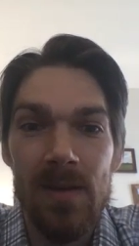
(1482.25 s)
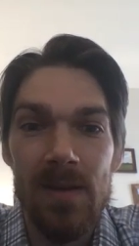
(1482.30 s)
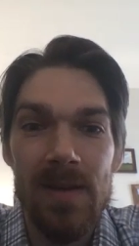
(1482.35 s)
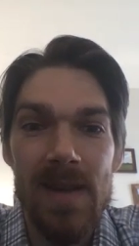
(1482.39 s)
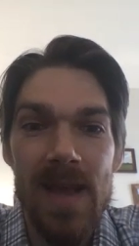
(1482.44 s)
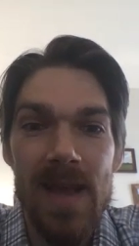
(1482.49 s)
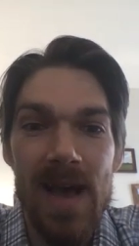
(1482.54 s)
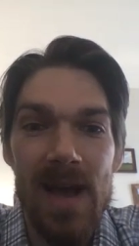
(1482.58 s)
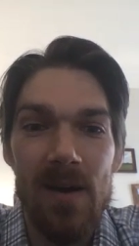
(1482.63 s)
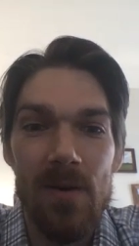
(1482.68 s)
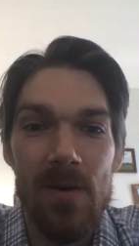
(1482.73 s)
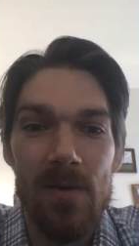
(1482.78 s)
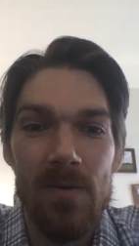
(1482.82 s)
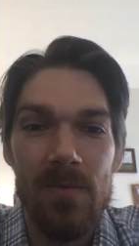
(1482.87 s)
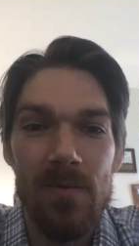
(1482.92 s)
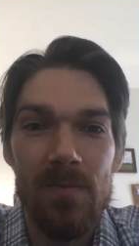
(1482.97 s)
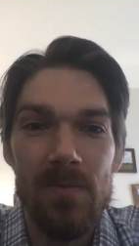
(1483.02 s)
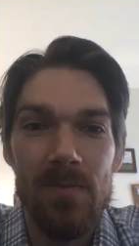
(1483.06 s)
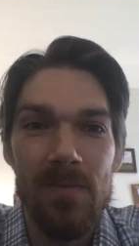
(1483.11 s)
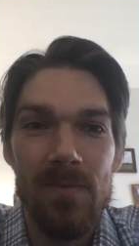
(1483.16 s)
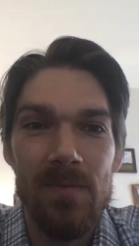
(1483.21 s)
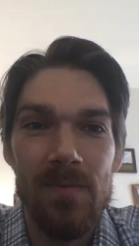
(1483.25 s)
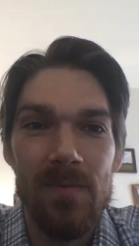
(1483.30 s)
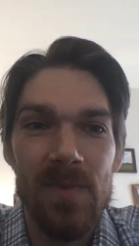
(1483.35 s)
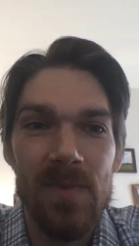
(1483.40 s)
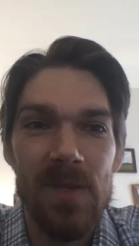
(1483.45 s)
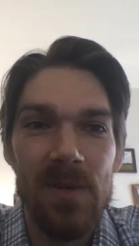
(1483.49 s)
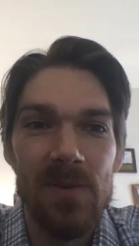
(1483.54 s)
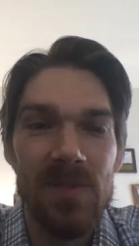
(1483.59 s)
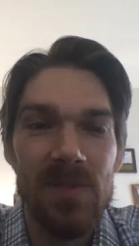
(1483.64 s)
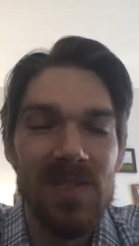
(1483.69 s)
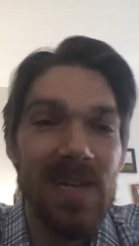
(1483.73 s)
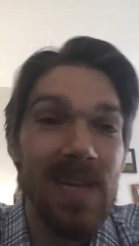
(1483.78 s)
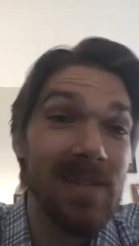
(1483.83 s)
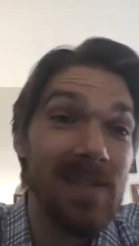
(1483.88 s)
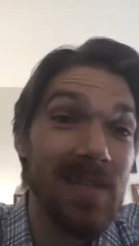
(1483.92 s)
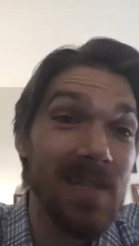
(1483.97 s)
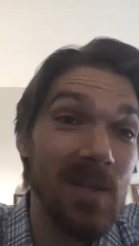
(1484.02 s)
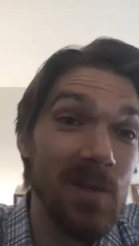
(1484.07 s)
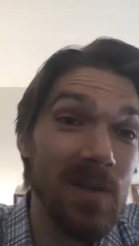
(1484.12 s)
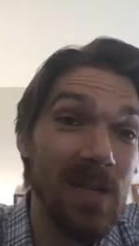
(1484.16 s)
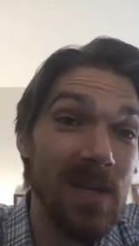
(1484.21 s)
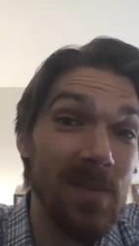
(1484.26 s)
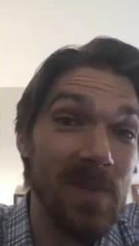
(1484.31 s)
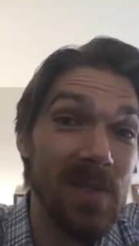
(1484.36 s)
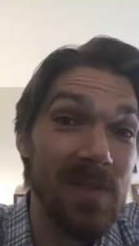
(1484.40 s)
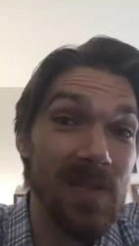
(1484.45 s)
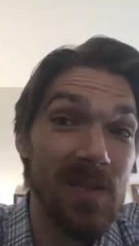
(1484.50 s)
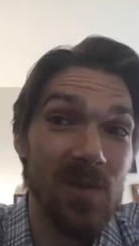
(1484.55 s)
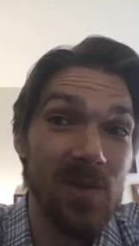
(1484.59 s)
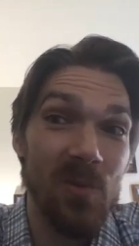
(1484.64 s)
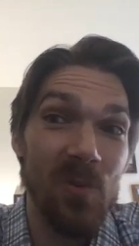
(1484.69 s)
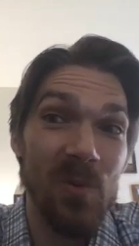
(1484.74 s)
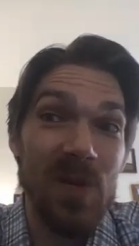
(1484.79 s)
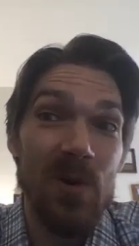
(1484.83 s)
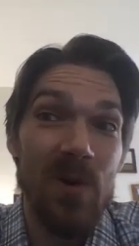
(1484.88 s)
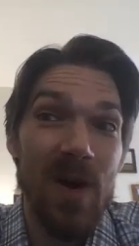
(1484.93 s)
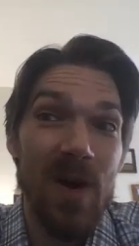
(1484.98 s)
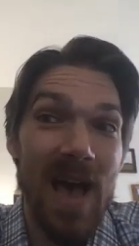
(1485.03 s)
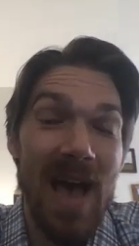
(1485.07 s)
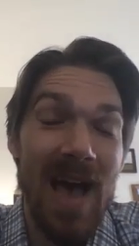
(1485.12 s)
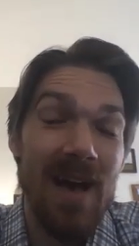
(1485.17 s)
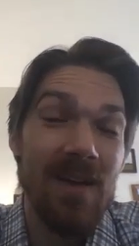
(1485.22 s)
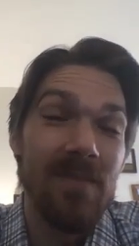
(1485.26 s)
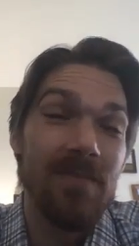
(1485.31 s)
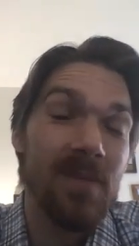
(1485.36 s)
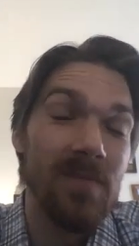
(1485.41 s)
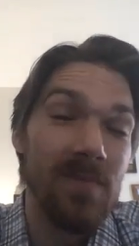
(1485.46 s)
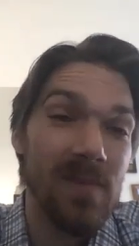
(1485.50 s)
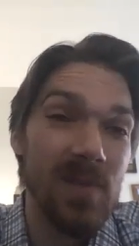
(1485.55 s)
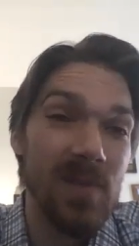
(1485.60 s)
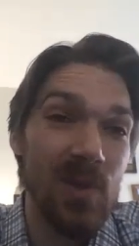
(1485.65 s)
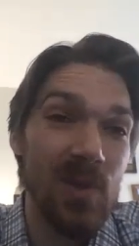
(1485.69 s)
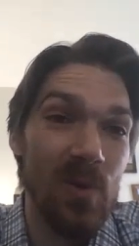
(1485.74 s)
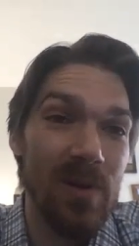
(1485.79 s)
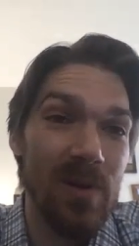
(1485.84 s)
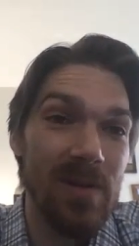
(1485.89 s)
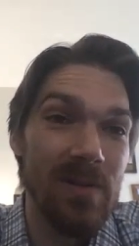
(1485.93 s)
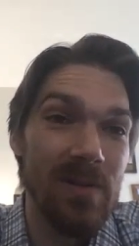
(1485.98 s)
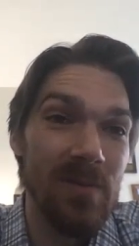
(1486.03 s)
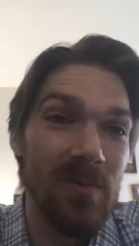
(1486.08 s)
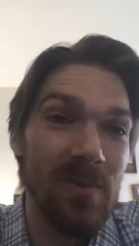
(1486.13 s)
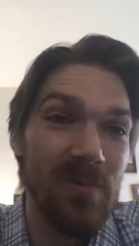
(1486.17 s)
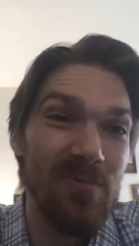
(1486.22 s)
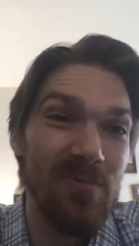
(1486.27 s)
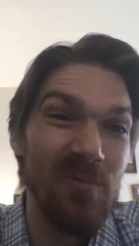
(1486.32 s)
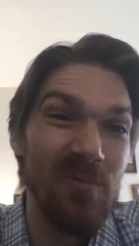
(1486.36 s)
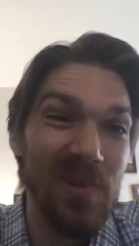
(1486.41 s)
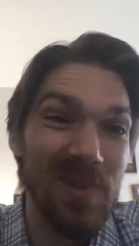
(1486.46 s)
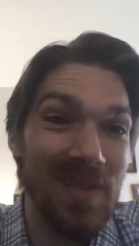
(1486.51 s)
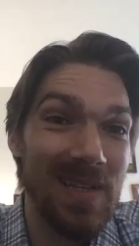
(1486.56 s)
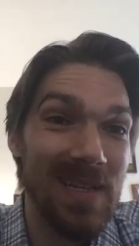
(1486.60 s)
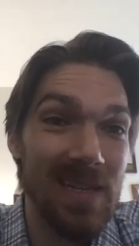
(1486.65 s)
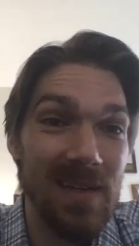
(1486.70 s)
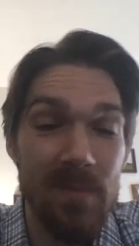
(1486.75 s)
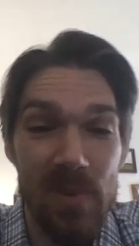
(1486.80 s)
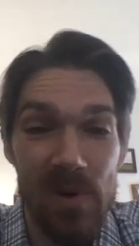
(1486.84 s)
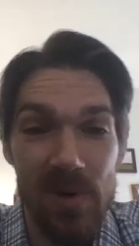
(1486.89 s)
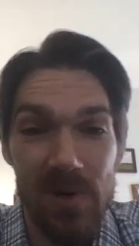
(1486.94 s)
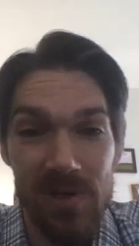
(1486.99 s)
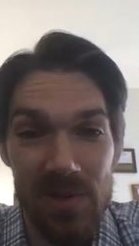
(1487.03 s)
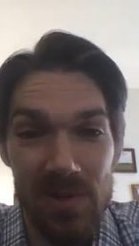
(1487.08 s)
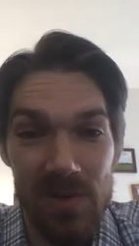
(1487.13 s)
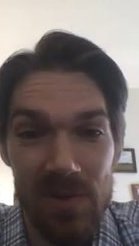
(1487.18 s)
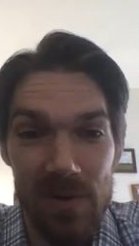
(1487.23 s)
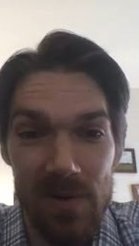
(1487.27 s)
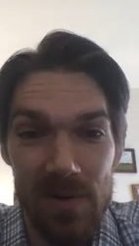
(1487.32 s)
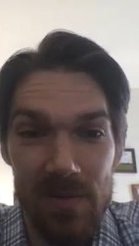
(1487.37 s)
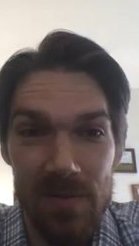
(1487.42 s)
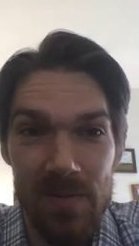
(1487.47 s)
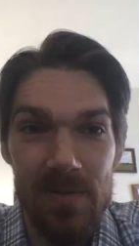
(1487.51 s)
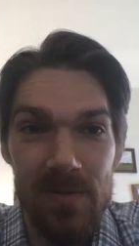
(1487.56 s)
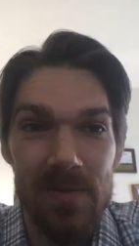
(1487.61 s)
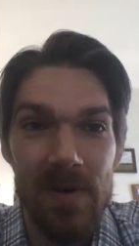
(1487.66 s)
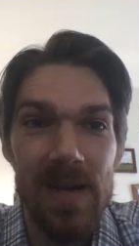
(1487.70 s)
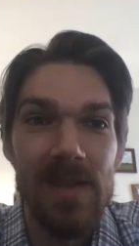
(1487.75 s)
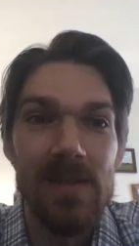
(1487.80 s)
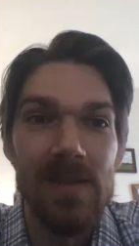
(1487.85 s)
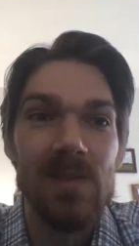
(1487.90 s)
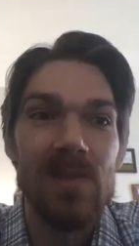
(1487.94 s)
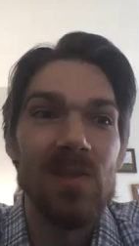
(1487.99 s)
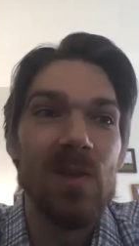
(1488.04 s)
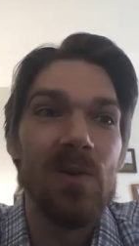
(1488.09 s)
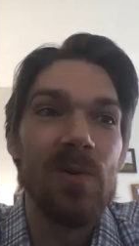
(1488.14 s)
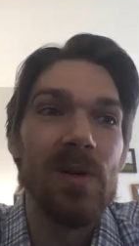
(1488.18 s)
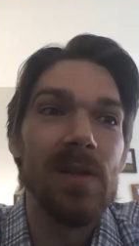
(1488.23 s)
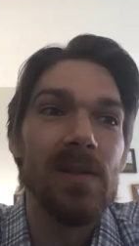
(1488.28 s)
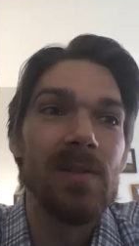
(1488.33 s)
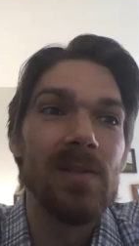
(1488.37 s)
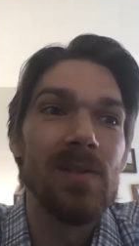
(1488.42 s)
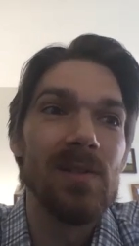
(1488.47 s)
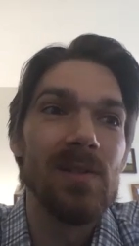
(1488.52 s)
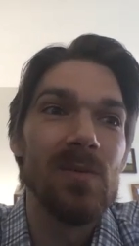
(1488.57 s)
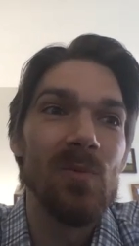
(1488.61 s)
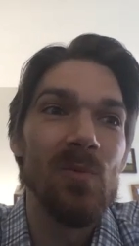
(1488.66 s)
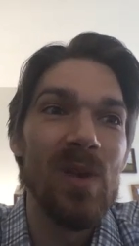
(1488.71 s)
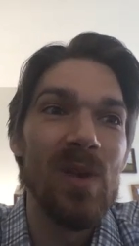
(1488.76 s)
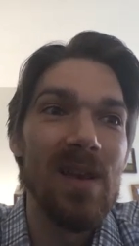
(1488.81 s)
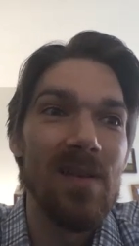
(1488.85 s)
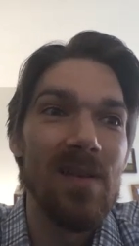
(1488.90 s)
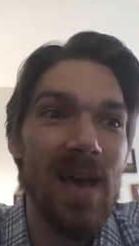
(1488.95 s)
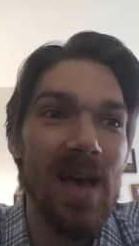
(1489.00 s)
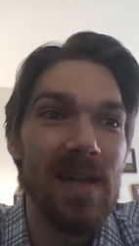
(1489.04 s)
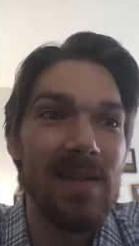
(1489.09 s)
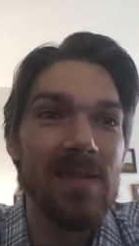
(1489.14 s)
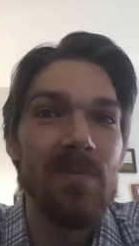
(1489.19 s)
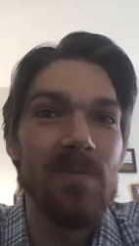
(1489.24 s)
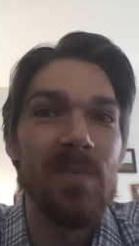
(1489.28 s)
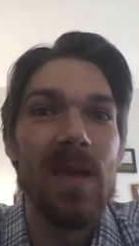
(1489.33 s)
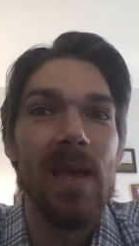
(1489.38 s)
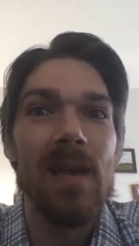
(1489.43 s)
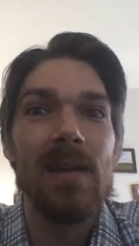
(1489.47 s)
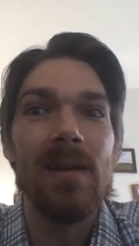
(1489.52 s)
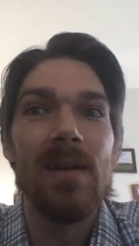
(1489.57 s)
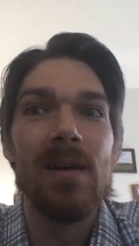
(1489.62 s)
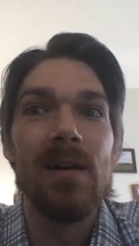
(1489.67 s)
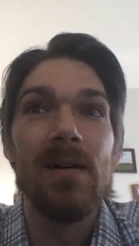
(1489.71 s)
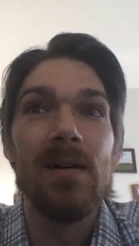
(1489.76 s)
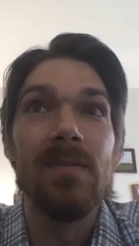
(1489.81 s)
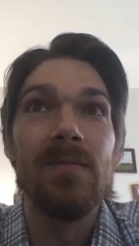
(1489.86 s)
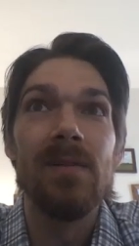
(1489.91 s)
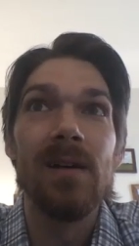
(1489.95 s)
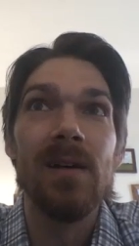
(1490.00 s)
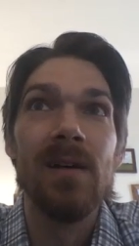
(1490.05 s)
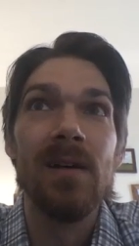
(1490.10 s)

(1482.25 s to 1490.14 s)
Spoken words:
Now, Stant's in a unique position where we don't have inventory that we really need to push through, right? So we have that debate of,